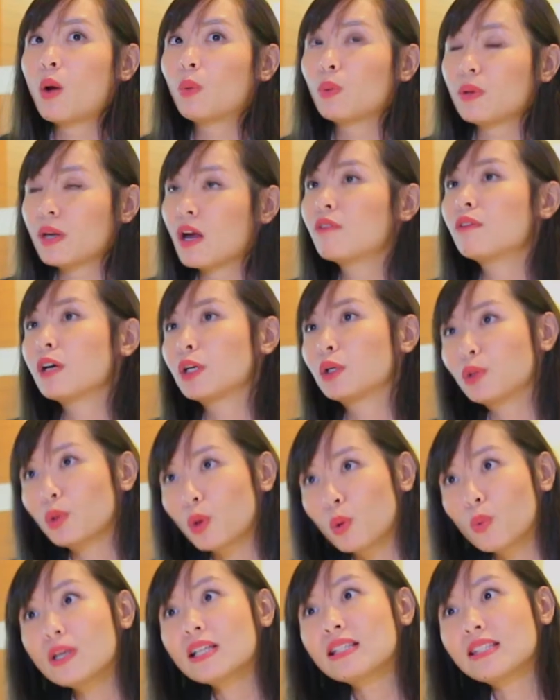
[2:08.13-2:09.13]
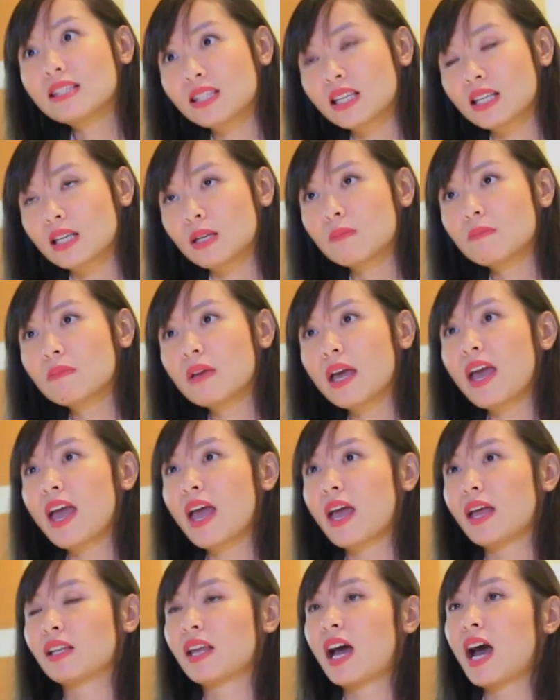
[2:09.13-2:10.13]
We are a growing team
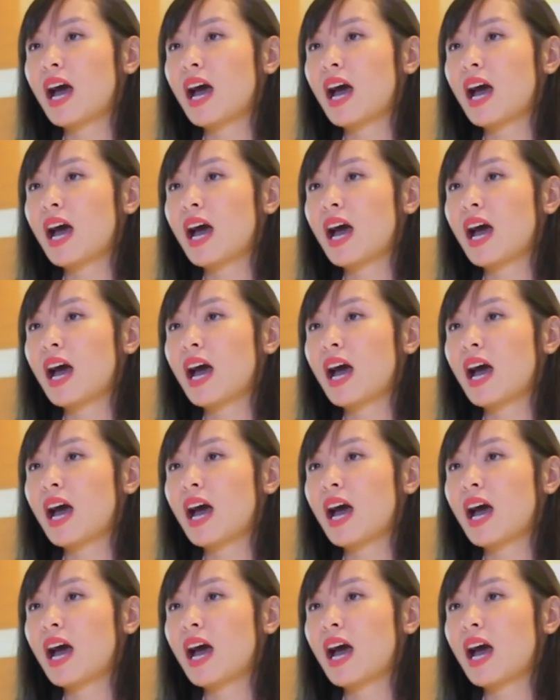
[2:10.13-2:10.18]
and